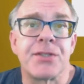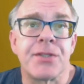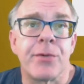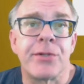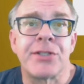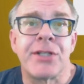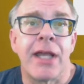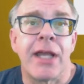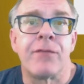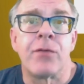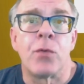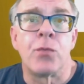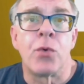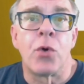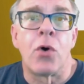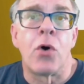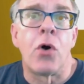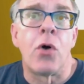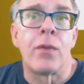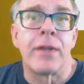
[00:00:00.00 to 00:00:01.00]
which have a
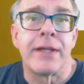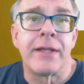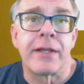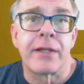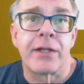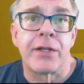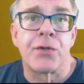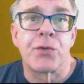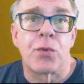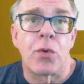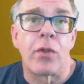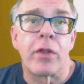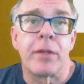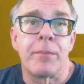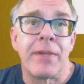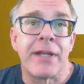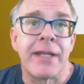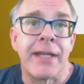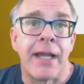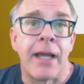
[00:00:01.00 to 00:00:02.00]
role in controlling
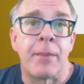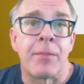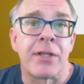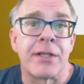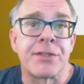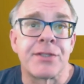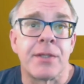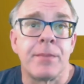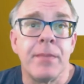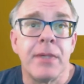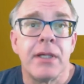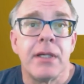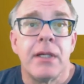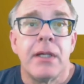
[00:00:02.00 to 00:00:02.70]
metabolism.